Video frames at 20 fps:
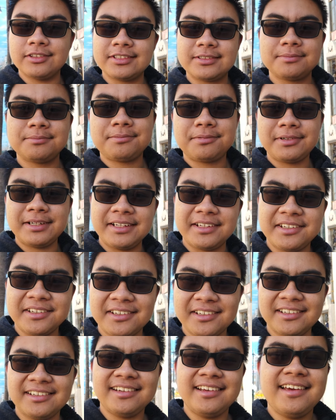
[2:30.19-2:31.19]
It's pretty
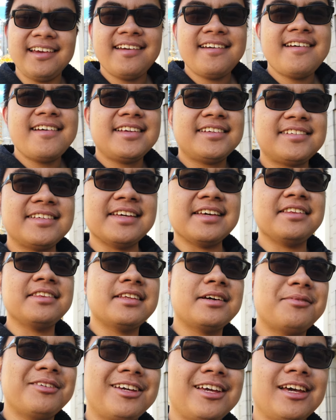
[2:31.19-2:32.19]
good
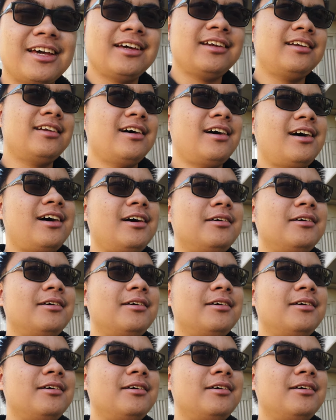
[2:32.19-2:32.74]
seeing them again.